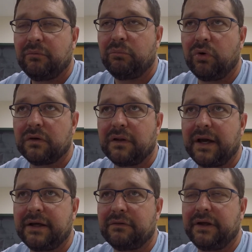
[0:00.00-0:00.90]
more
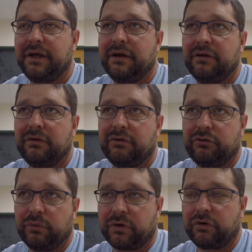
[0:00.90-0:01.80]
likely
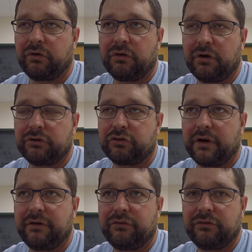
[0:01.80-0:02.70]
to occur on
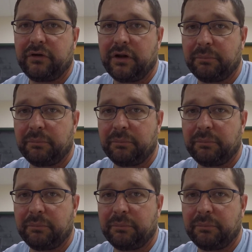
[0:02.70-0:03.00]
traits in a